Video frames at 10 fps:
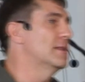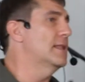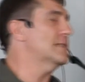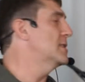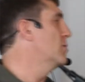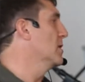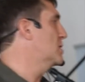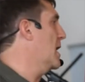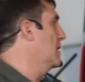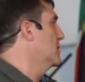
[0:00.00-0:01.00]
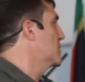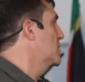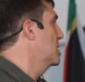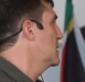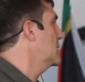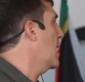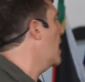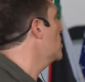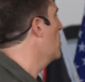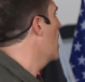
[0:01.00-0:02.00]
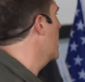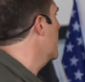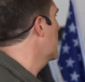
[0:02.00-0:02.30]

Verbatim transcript: that's the real challenge is how do I,